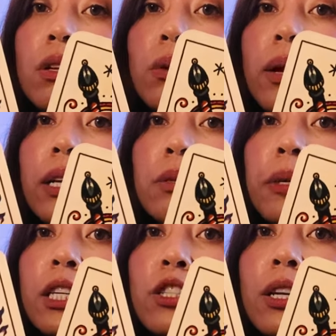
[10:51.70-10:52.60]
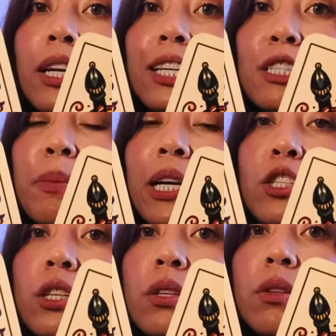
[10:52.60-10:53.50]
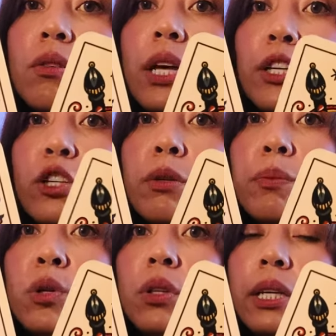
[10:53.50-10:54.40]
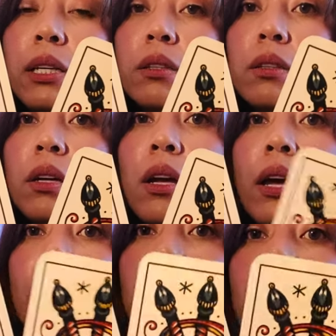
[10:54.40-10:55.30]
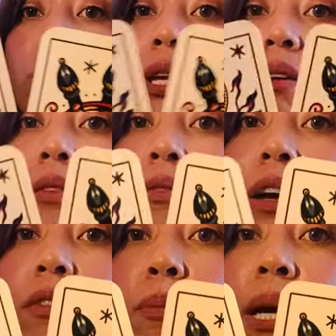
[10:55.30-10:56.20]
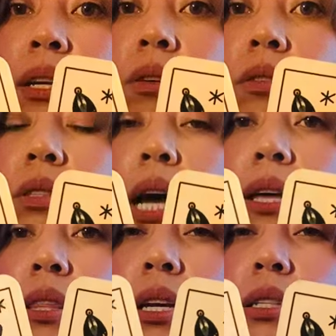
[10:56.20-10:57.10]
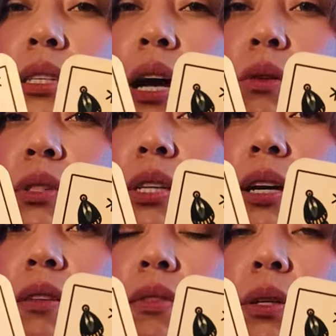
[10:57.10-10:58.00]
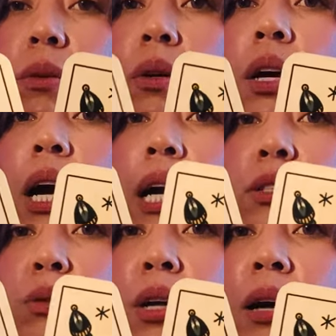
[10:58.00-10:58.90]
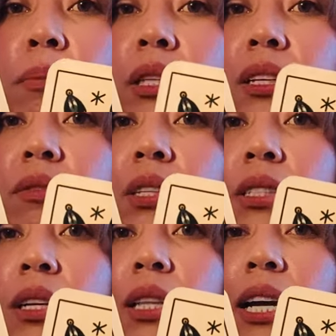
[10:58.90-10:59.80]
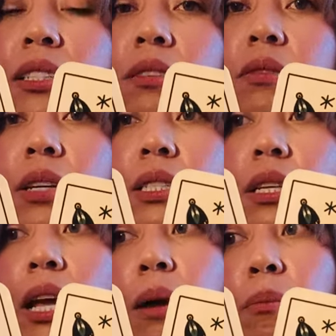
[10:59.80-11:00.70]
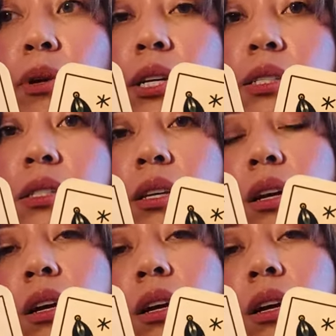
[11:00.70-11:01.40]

new expedition and expansion that you're pulling. And then we have a Five of Pentacles. I think it's outside of you. I do not believe this collective is an Empress